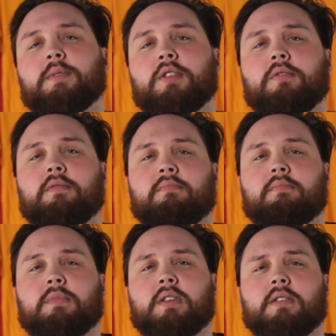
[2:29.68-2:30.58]
too,
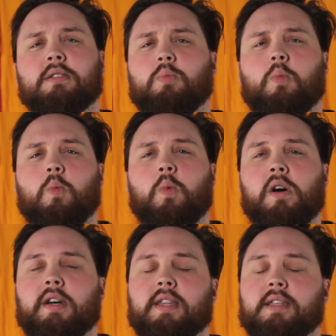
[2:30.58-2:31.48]
because
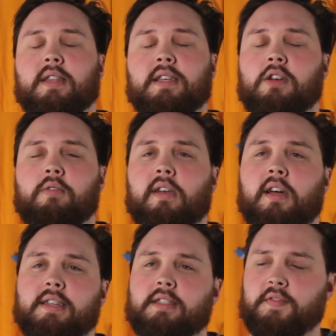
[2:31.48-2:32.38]
why? There's no
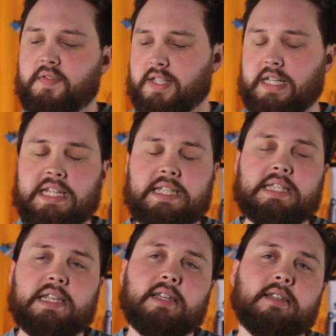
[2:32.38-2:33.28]
light to physically
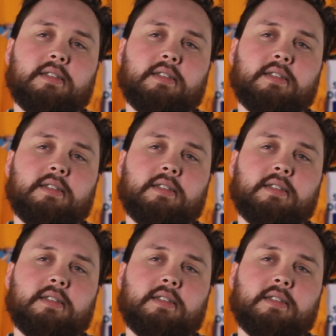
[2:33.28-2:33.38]
see it.